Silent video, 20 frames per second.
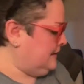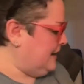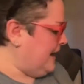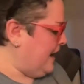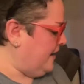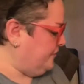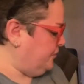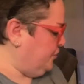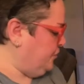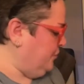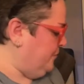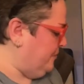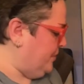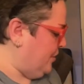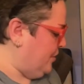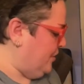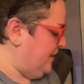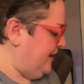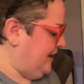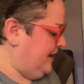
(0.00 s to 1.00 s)
after you
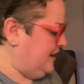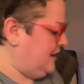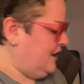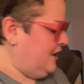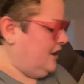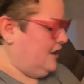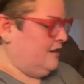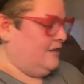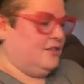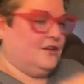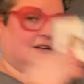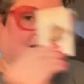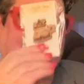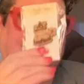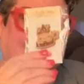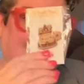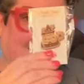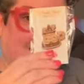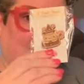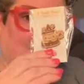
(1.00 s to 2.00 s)
burn it. There's
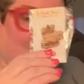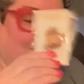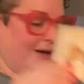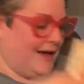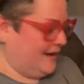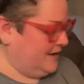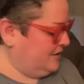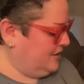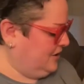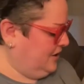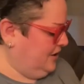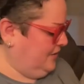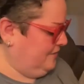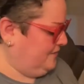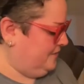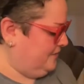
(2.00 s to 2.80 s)
the needle minder.